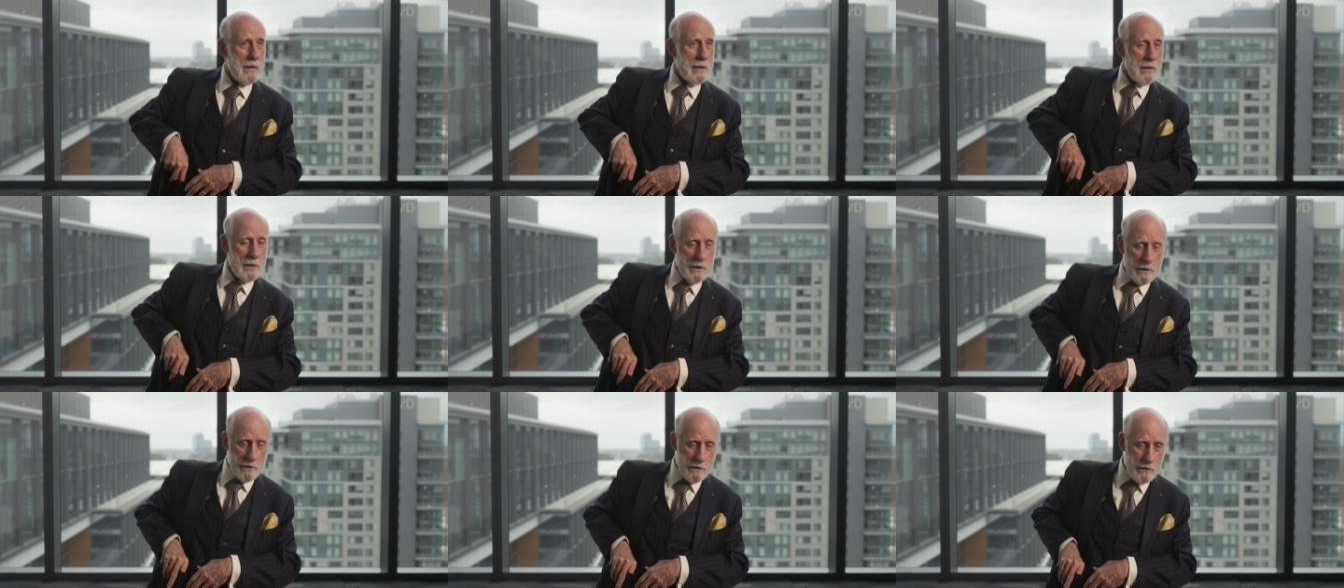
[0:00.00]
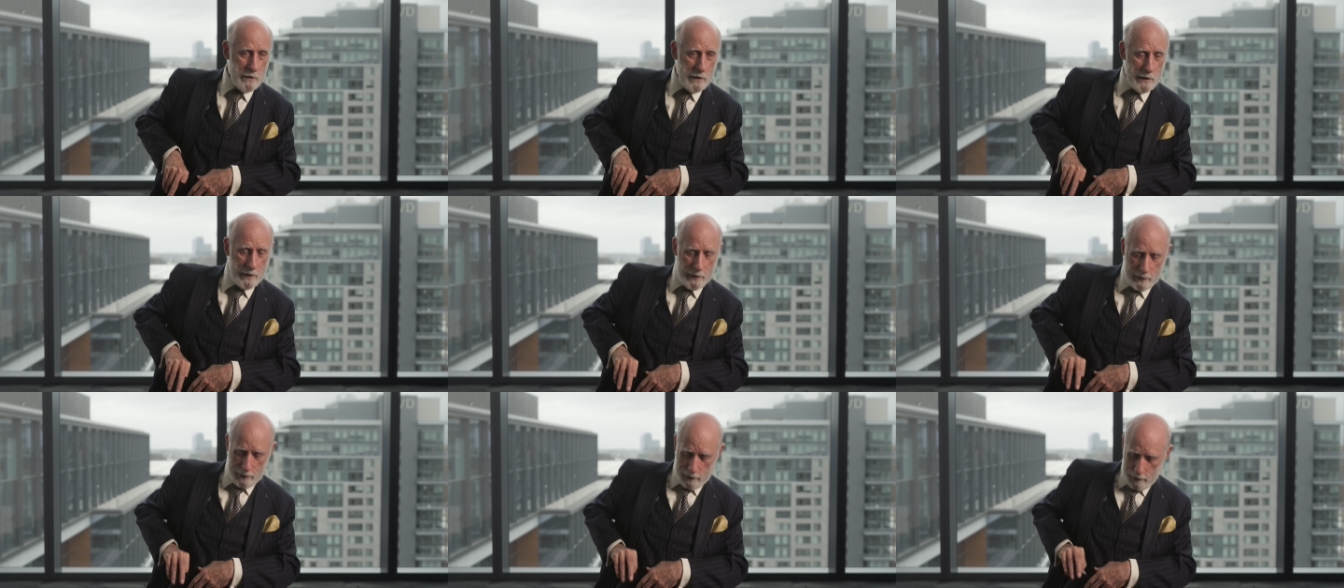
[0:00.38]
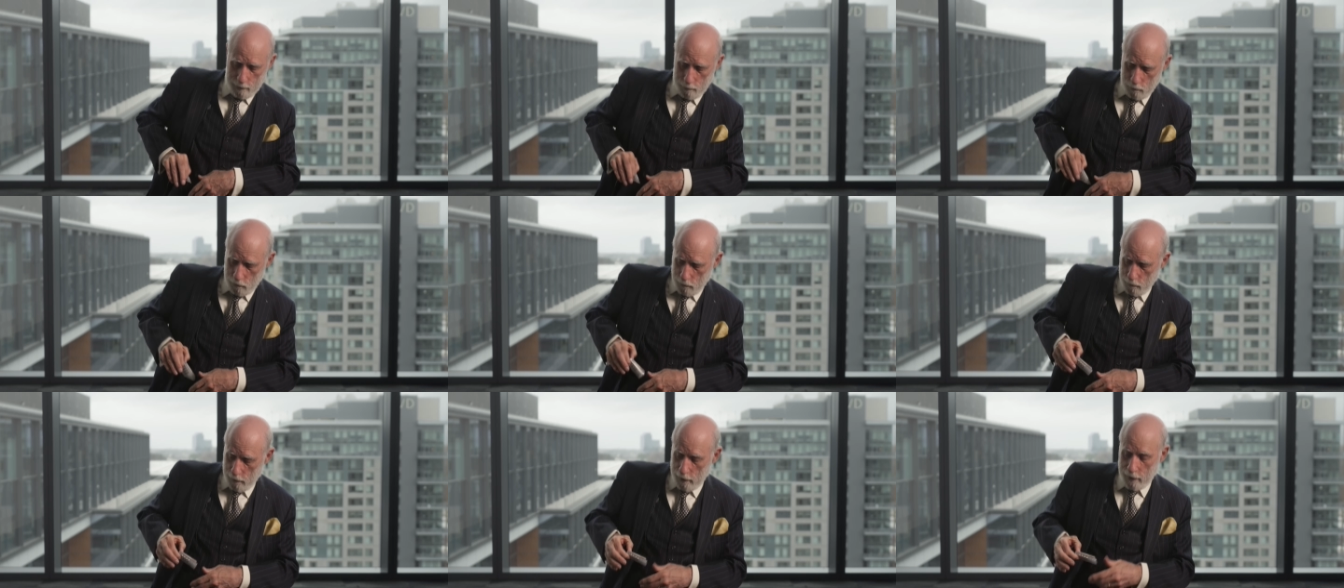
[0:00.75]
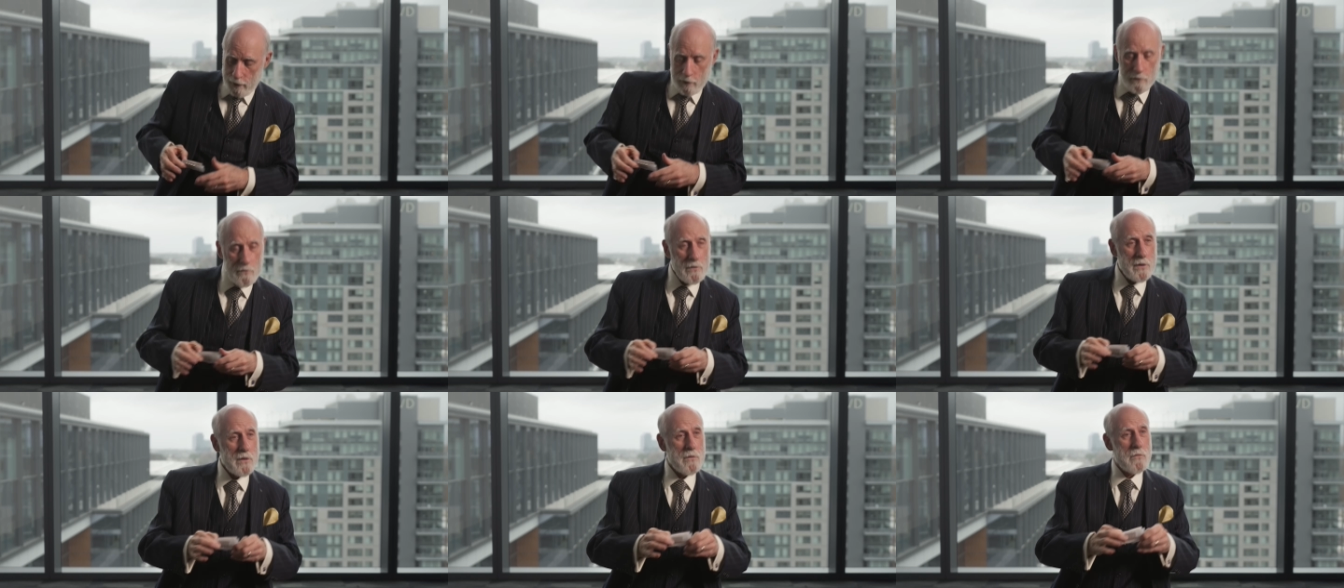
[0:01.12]
is that I can keep the
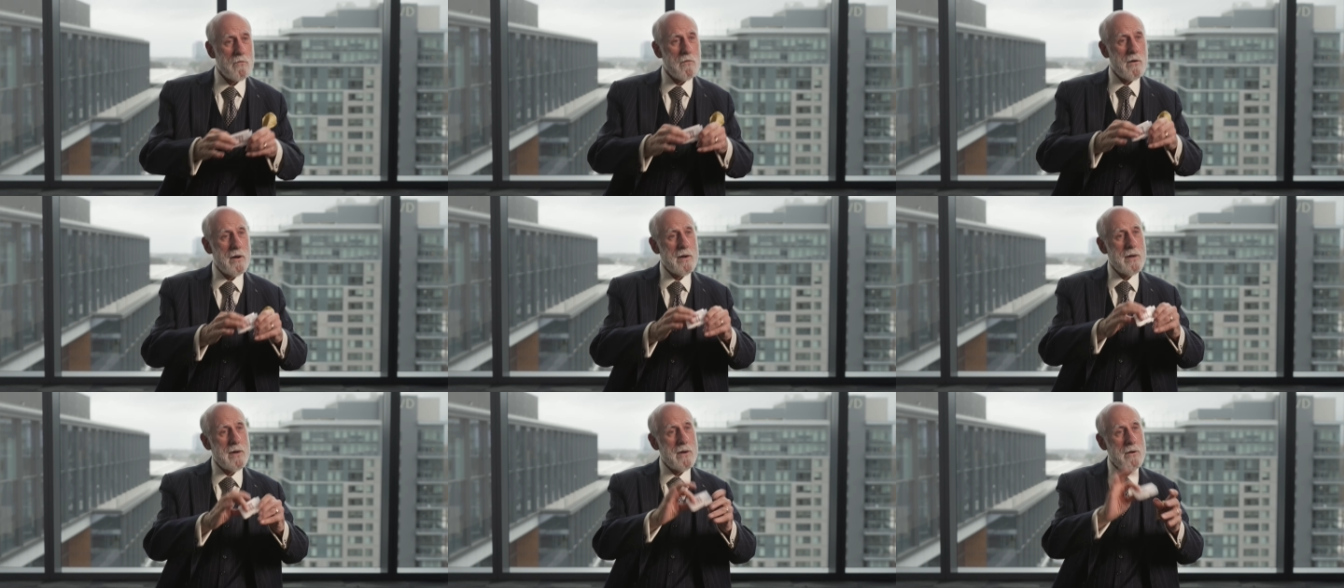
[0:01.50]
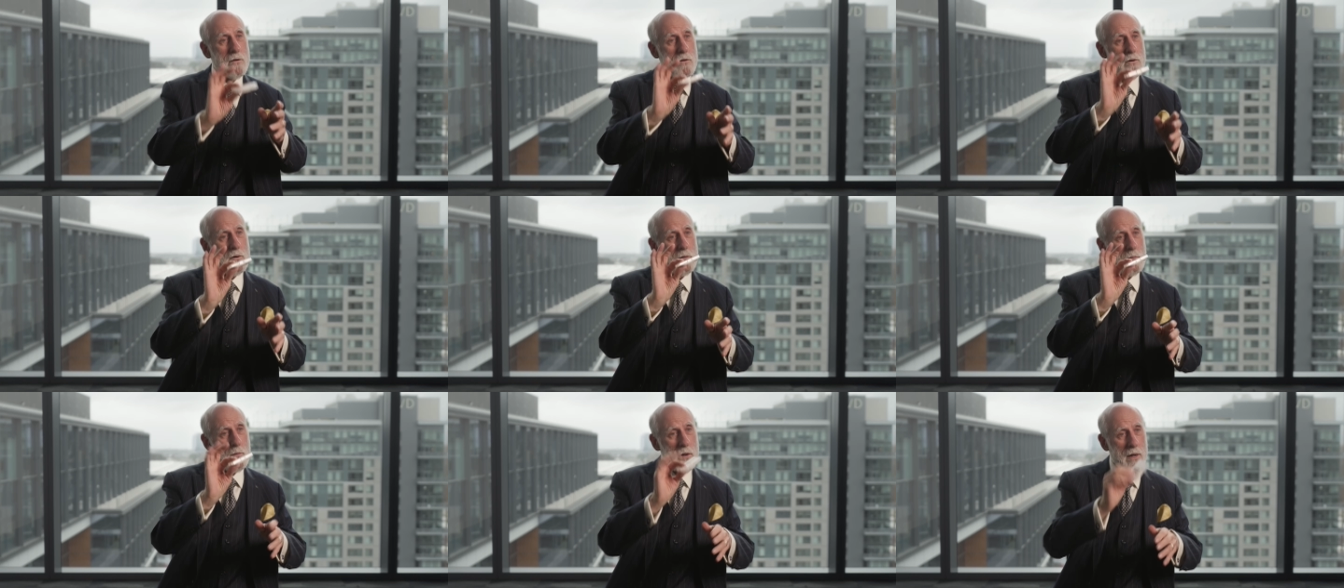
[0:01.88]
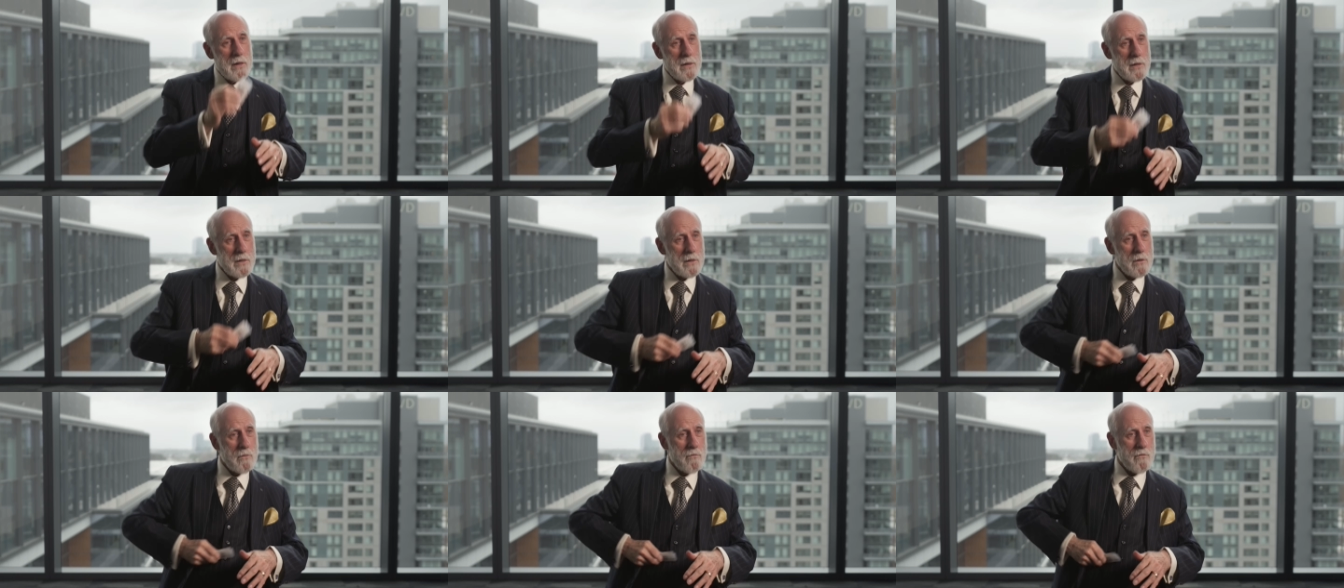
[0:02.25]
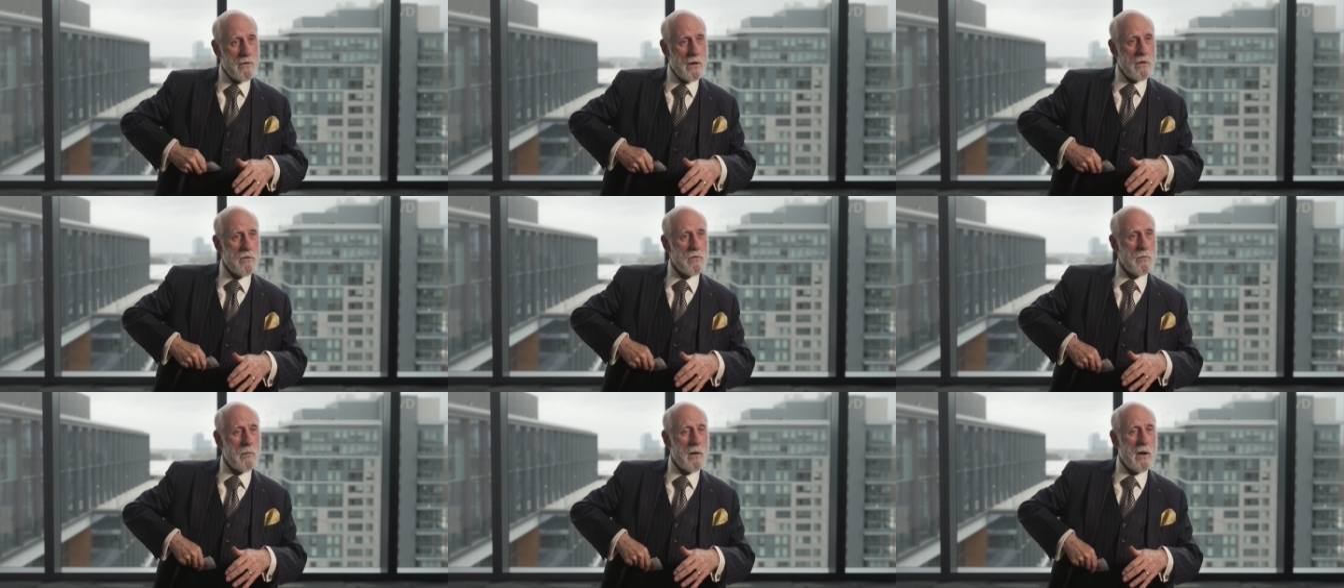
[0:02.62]
batteries right here in my little
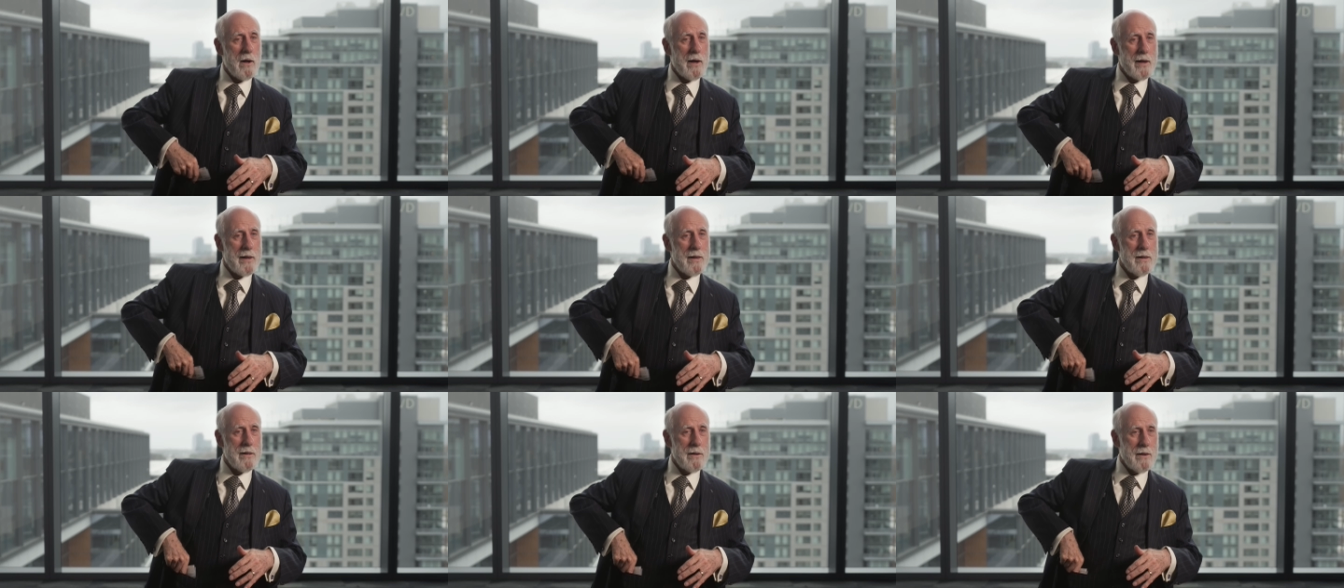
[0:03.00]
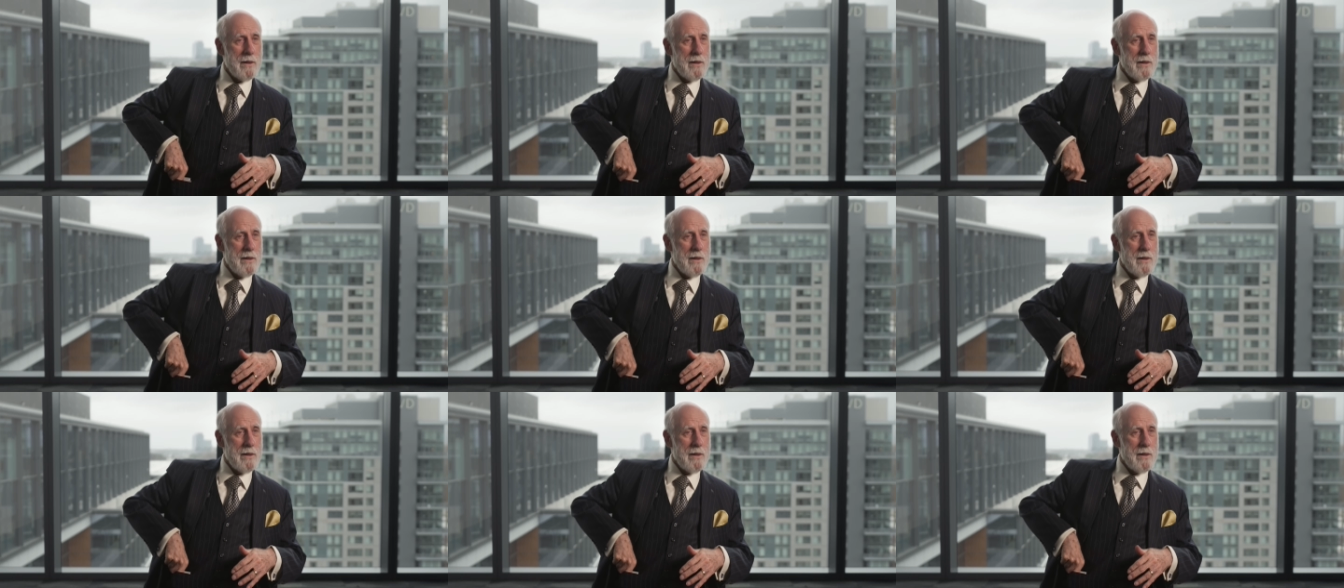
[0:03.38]
vest pocket.